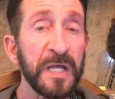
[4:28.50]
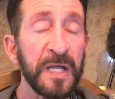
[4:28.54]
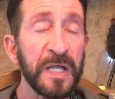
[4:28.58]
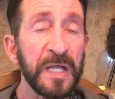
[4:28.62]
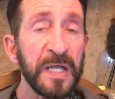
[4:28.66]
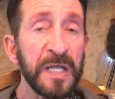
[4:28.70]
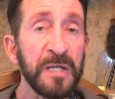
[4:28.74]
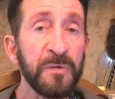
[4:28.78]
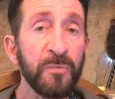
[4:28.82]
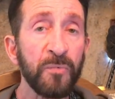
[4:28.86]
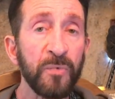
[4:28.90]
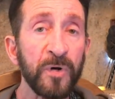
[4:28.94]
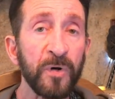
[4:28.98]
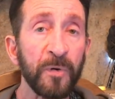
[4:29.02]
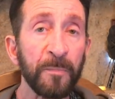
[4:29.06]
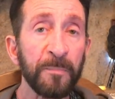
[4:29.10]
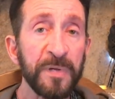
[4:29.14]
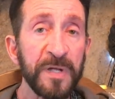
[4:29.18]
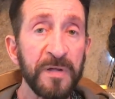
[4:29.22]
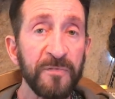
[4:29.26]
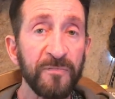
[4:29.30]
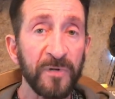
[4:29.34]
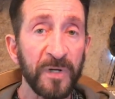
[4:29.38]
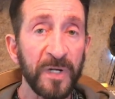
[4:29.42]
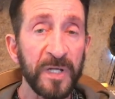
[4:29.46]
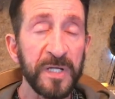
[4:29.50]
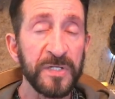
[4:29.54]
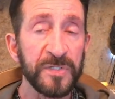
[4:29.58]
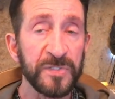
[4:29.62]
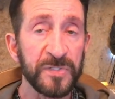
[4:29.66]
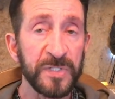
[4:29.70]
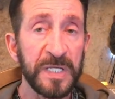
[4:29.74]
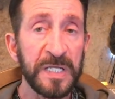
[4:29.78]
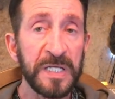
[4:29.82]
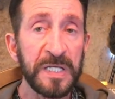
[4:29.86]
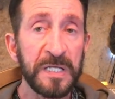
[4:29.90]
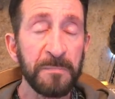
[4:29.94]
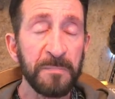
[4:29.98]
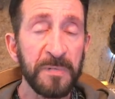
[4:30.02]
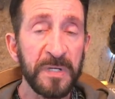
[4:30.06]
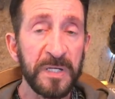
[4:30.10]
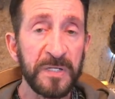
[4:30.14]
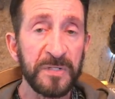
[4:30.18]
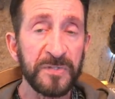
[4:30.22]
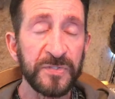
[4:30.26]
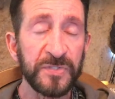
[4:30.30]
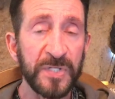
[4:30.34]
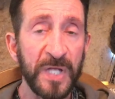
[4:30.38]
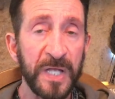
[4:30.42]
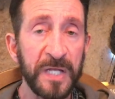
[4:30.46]
he will be released, he
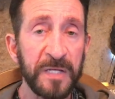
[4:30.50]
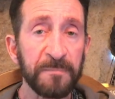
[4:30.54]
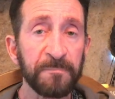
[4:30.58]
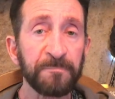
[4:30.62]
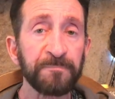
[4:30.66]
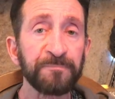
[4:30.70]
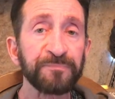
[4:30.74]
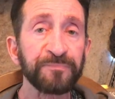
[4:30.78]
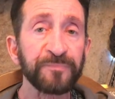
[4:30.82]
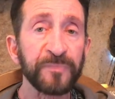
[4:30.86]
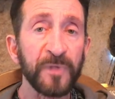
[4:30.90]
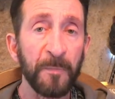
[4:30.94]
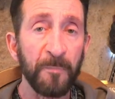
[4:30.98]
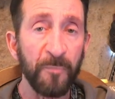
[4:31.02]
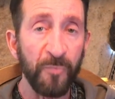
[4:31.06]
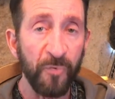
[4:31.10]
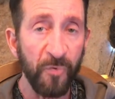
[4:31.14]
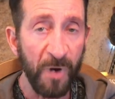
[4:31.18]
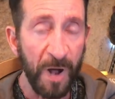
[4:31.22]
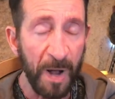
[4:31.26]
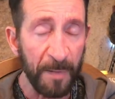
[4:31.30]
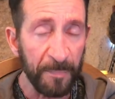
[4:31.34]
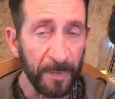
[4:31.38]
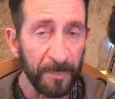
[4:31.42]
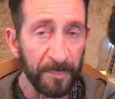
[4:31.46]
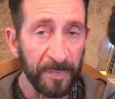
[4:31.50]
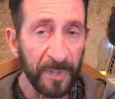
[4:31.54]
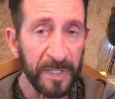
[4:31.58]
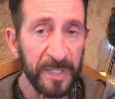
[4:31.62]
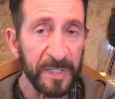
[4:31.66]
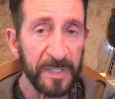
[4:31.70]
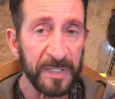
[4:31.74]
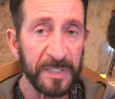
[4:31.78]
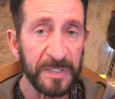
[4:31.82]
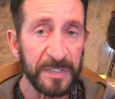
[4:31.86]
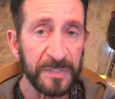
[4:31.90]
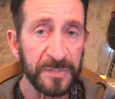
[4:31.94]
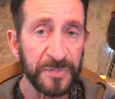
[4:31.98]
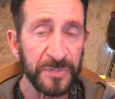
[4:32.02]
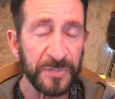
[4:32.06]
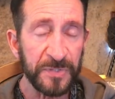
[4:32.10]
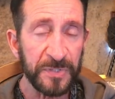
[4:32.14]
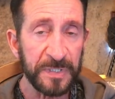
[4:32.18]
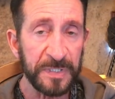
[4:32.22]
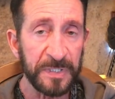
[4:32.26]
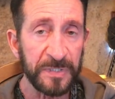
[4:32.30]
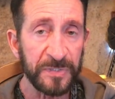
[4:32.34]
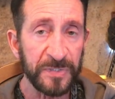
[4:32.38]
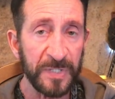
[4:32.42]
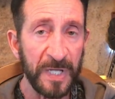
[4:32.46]
being Satan, probably his,
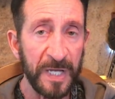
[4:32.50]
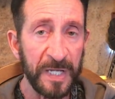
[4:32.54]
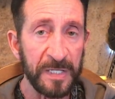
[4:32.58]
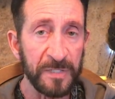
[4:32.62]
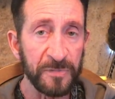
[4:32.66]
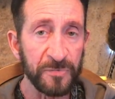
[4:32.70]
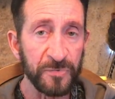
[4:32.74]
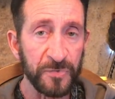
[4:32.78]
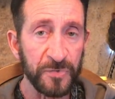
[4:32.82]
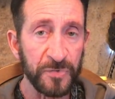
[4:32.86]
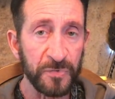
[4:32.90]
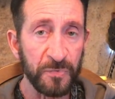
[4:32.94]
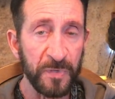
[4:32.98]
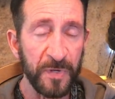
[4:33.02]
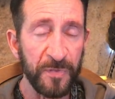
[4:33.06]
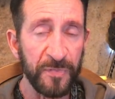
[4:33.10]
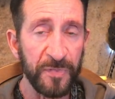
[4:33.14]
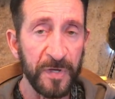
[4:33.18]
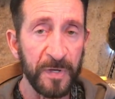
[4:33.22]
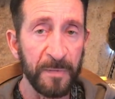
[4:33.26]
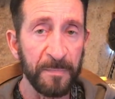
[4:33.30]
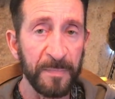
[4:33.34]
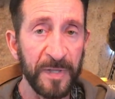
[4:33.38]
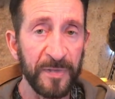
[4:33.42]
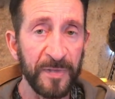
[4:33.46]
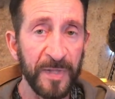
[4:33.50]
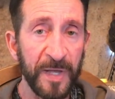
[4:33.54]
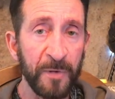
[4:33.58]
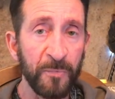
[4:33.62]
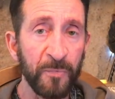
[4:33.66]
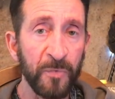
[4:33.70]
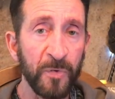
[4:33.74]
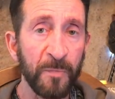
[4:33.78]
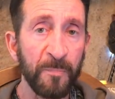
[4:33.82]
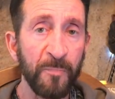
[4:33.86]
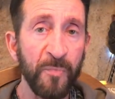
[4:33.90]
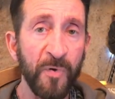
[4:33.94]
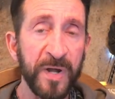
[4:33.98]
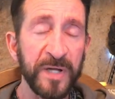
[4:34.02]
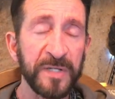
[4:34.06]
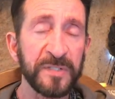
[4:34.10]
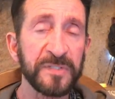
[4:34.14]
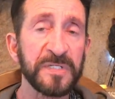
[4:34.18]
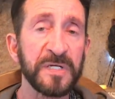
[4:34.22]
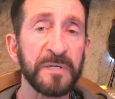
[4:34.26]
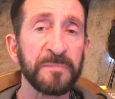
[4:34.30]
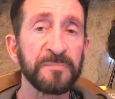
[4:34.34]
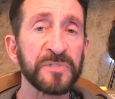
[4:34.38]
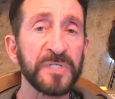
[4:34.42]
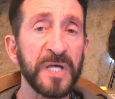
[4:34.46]
his angels with him, and they will bring
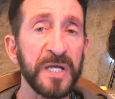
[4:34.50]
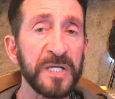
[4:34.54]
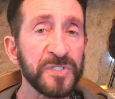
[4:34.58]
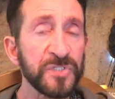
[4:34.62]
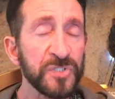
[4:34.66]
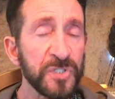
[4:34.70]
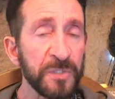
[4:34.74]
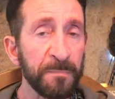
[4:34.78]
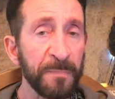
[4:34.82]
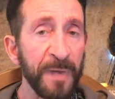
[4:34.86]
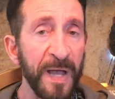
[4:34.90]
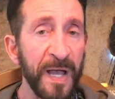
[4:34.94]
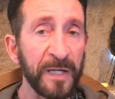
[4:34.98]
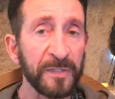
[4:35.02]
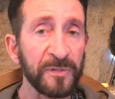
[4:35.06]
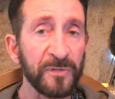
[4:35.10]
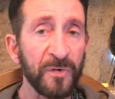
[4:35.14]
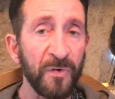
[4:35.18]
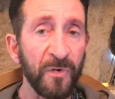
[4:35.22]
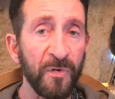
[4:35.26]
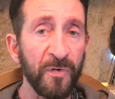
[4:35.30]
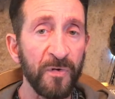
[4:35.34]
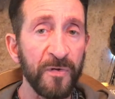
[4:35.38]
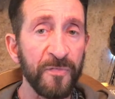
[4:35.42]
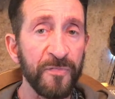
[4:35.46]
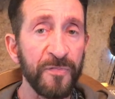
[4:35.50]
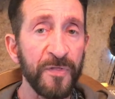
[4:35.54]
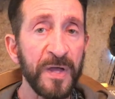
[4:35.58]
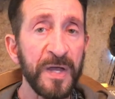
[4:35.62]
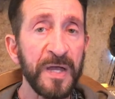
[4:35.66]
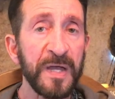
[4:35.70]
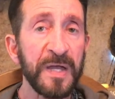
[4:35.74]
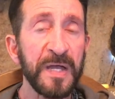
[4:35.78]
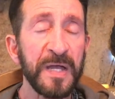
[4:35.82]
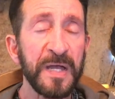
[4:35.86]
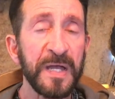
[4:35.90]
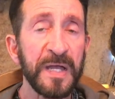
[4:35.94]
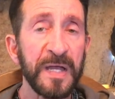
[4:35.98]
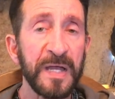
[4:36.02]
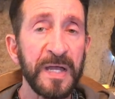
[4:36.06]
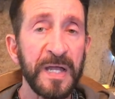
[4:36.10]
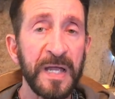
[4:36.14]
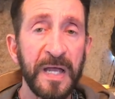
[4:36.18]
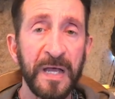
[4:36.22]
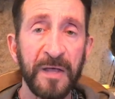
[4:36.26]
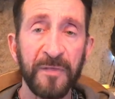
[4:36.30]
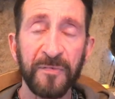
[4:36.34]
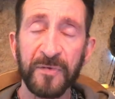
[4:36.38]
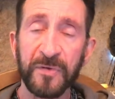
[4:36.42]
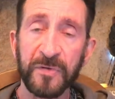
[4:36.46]
temptation back to earth.
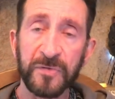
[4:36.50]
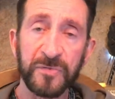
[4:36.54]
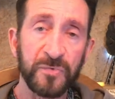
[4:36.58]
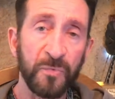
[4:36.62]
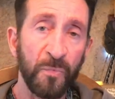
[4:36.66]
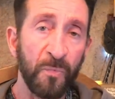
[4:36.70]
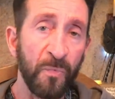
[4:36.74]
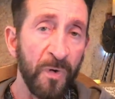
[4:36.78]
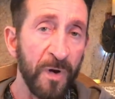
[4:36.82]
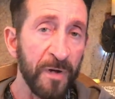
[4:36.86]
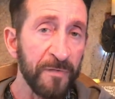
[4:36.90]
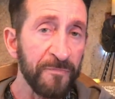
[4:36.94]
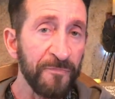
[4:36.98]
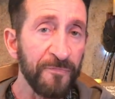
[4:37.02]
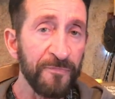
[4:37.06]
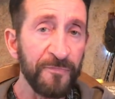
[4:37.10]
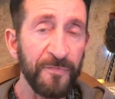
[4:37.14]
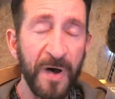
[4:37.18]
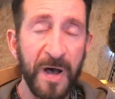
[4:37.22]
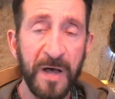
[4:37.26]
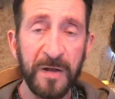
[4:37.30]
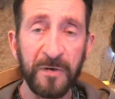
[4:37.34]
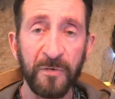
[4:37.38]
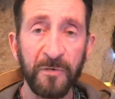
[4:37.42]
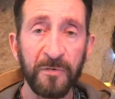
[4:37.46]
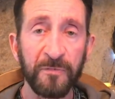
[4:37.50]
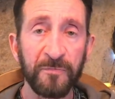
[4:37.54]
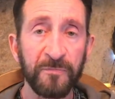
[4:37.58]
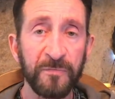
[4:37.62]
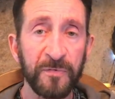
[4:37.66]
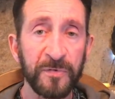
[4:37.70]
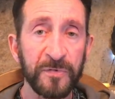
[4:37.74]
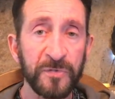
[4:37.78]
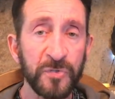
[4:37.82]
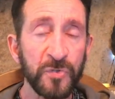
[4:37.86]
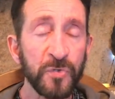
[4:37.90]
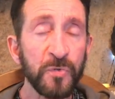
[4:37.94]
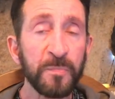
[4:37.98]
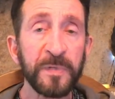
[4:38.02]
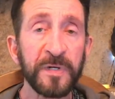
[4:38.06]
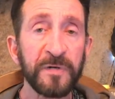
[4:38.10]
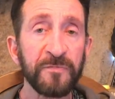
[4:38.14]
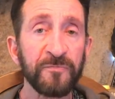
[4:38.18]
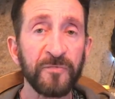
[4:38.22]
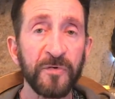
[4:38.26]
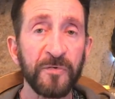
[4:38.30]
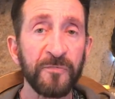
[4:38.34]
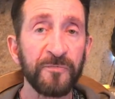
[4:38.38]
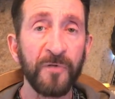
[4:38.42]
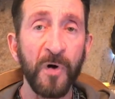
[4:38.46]
And there's one final
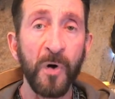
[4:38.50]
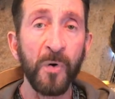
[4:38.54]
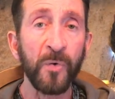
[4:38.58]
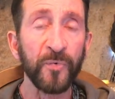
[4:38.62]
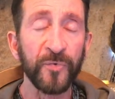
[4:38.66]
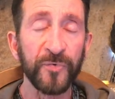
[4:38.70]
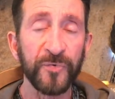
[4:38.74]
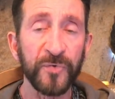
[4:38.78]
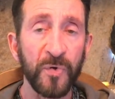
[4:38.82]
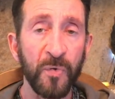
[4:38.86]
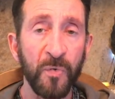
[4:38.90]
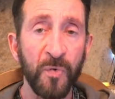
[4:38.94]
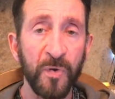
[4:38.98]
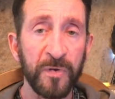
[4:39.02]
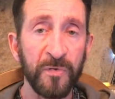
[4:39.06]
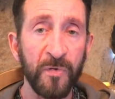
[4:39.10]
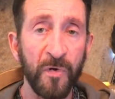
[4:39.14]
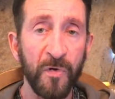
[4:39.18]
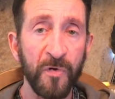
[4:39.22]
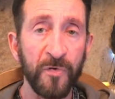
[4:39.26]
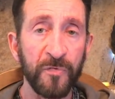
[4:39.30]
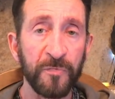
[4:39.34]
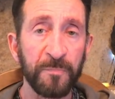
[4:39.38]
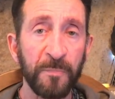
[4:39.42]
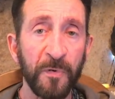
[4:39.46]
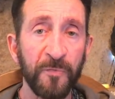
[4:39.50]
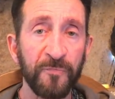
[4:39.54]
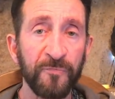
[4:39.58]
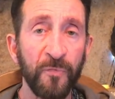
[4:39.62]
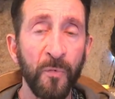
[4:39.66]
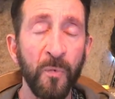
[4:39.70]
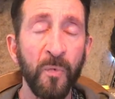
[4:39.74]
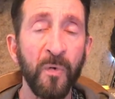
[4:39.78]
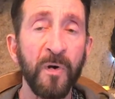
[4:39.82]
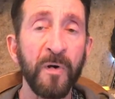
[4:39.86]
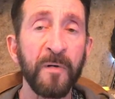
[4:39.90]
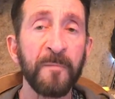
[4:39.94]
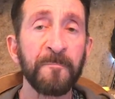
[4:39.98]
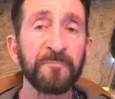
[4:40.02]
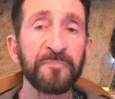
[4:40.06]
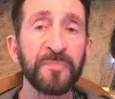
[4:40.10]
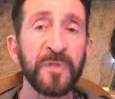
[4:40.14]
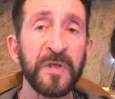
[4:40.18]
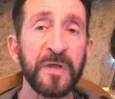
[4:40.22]
human revolt on earth before